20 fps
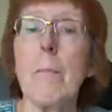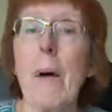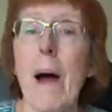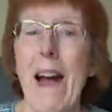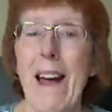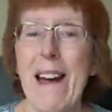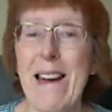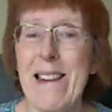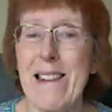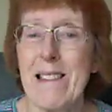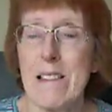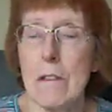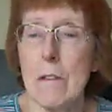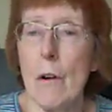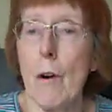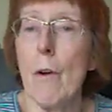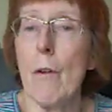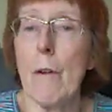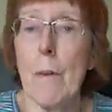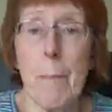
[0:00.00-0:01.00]
bag
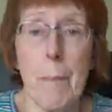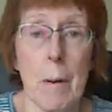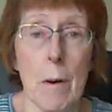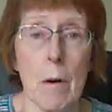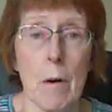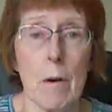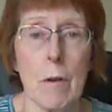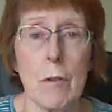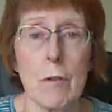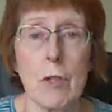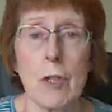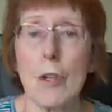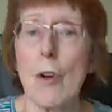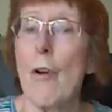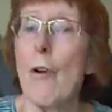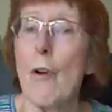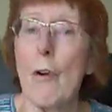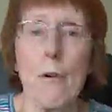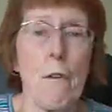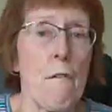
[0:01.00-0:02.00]
or a purse
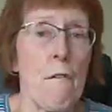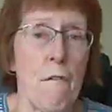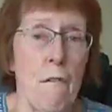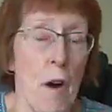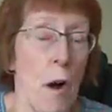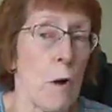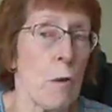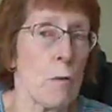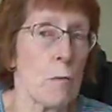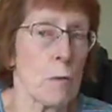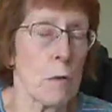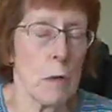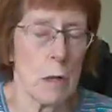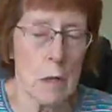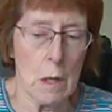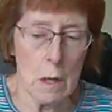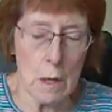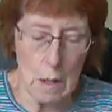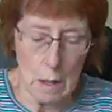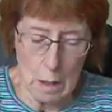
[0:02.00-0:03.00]
or a phone.
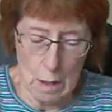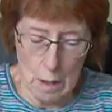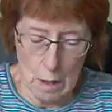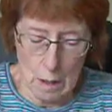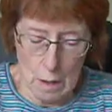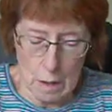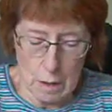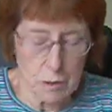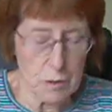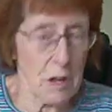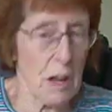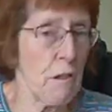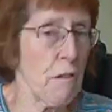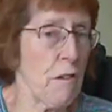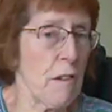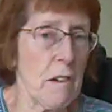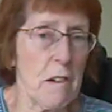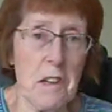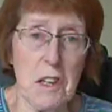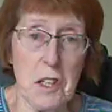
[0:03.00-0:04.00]

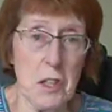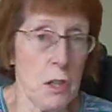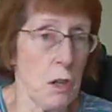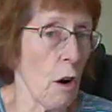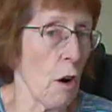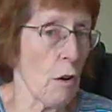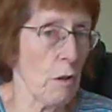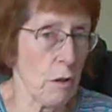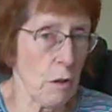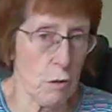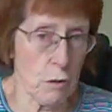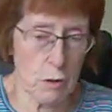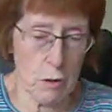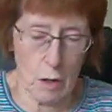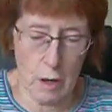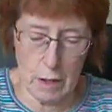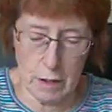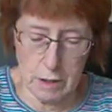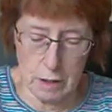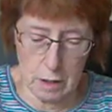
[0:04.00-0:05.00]
Definitely not a good
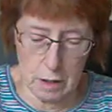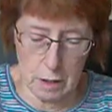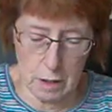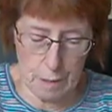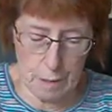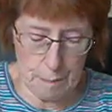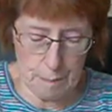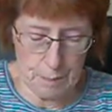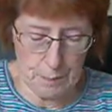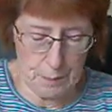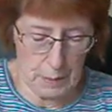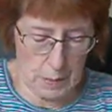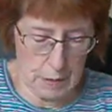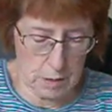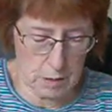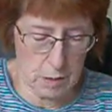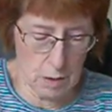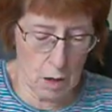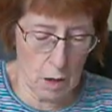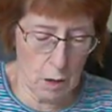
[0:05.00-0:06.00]
idea.
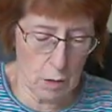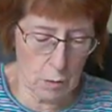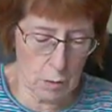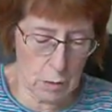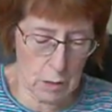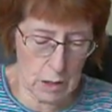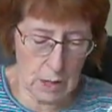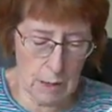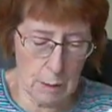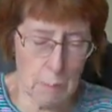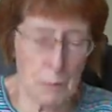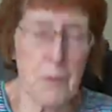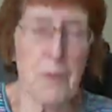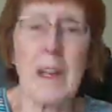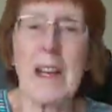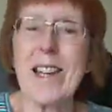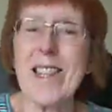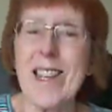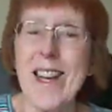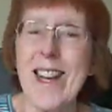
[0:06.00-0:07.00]
So keep
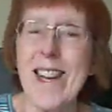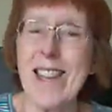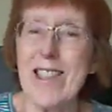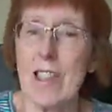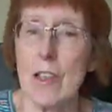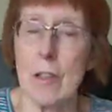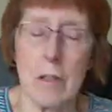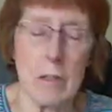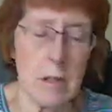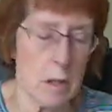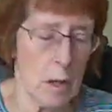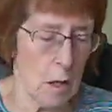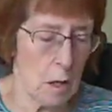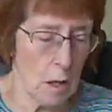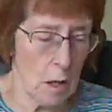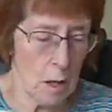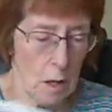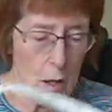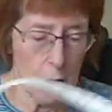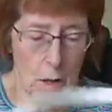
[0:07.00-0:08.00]
things hidden
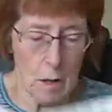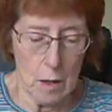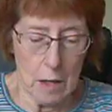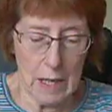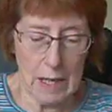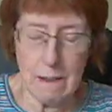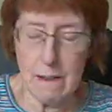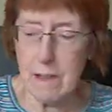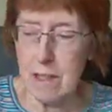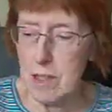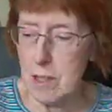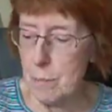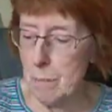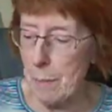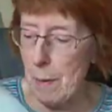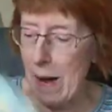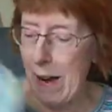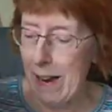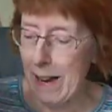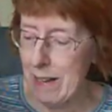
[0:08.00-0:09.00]
in this
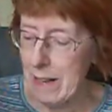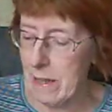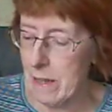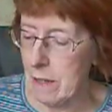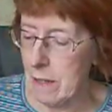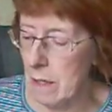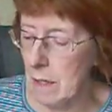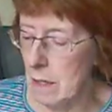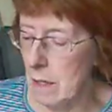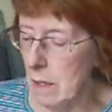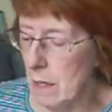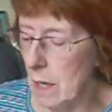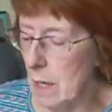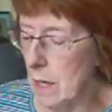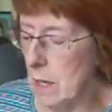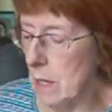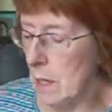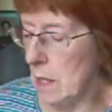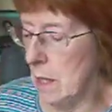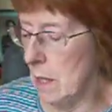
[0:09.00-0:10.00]
bag
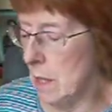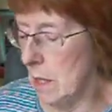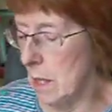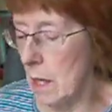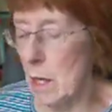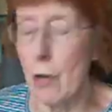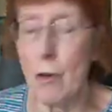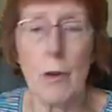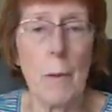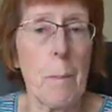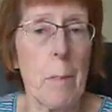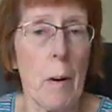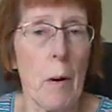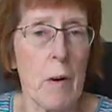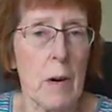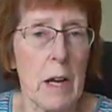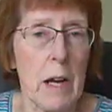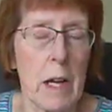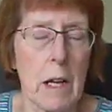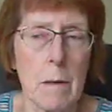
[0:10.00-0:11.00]
or a
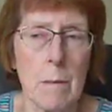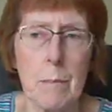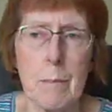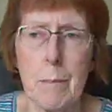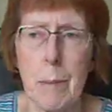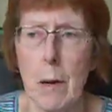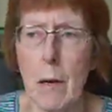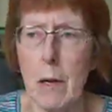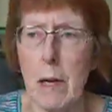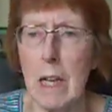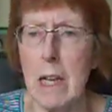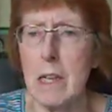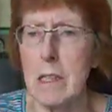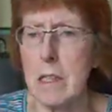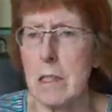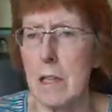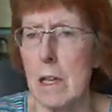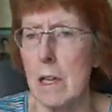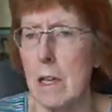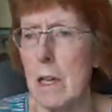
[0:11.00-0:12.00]
pocket.
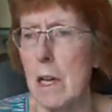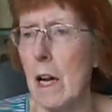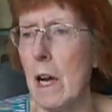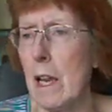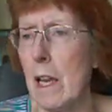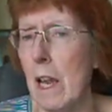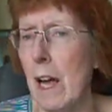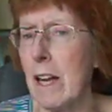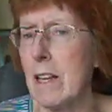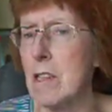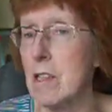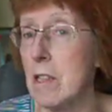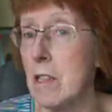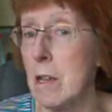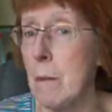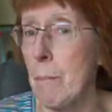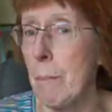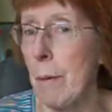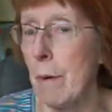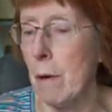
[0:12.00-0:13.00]
Pockets are like
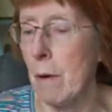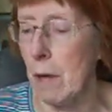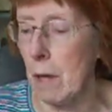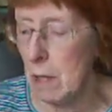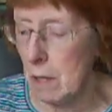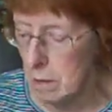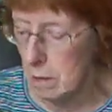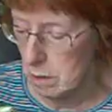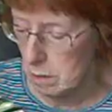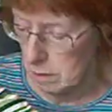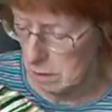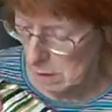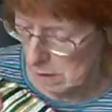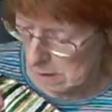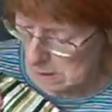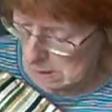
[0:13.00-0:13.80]
zip pockets.